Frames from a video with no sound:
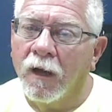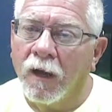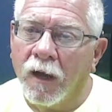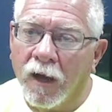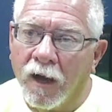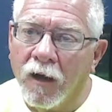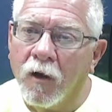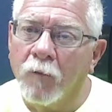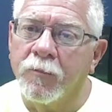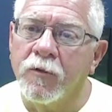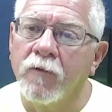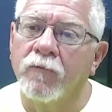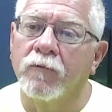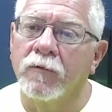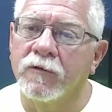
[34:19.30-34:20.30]
I hope
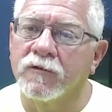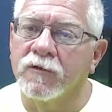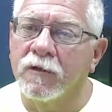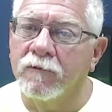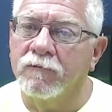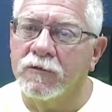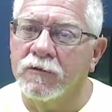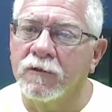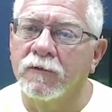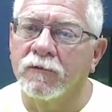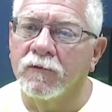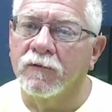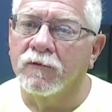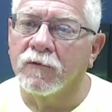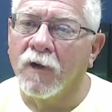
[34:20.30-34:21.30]
you've received Jesus.
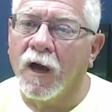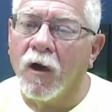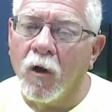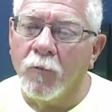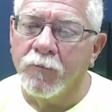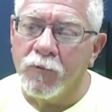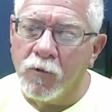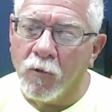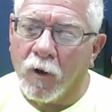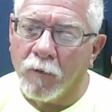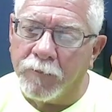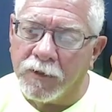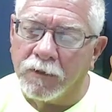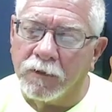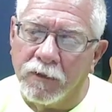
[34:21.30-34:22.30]
I hope you are
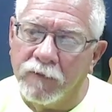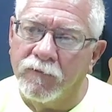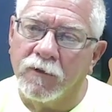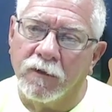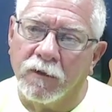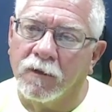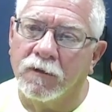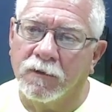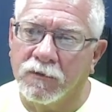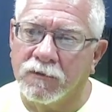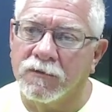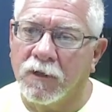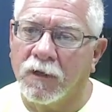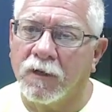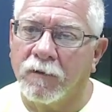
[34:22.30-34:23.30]
believing on his name.